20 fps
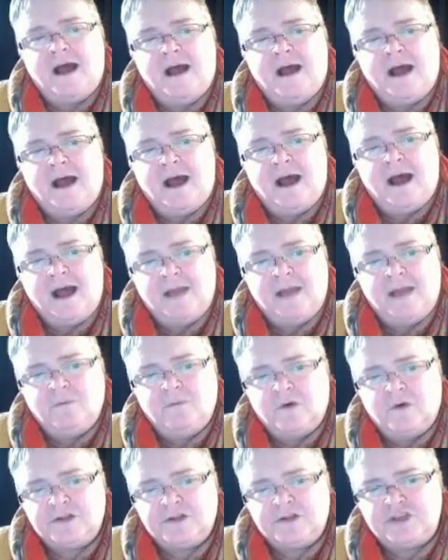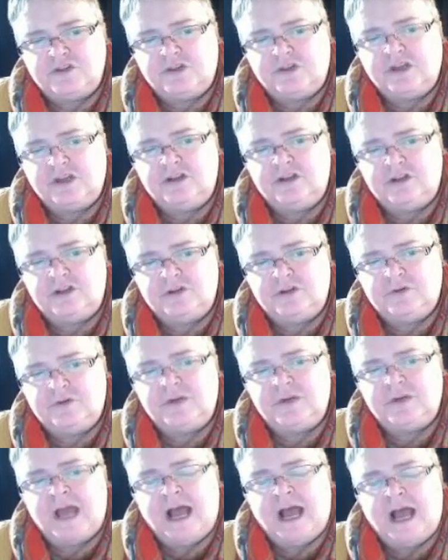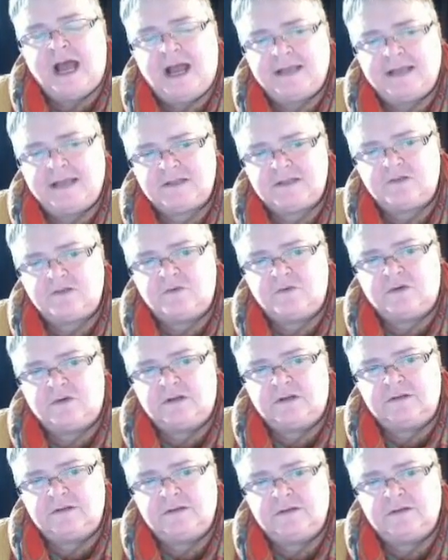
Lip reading: I want you to include high school